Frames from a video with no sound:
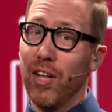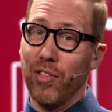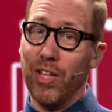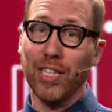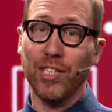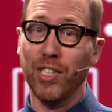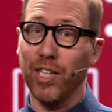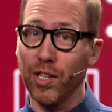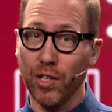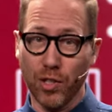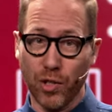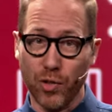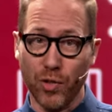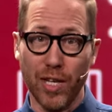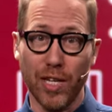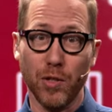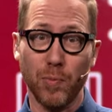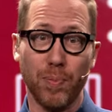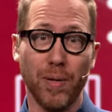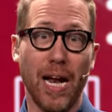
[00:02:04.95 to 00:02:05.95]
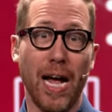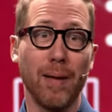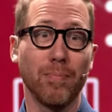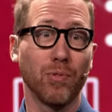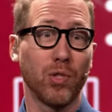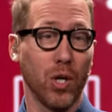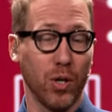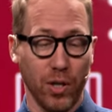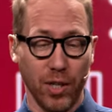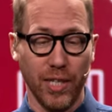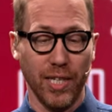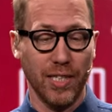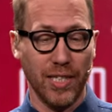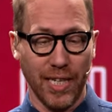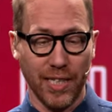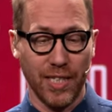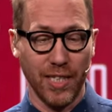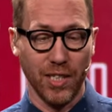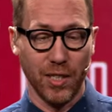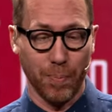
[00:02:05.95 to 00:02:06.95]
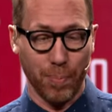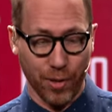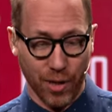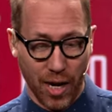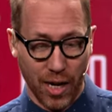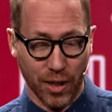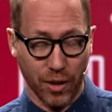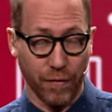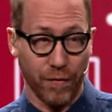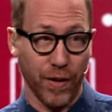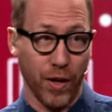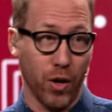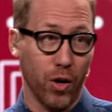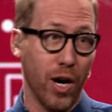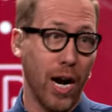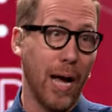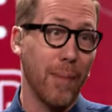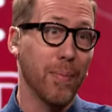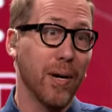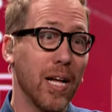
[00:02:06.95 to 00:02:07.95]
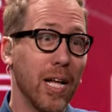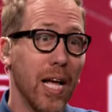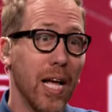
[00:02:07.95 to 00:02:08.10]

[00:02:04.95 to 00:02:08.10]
that deals with this, but I'm totally addicted to pornography, or I'm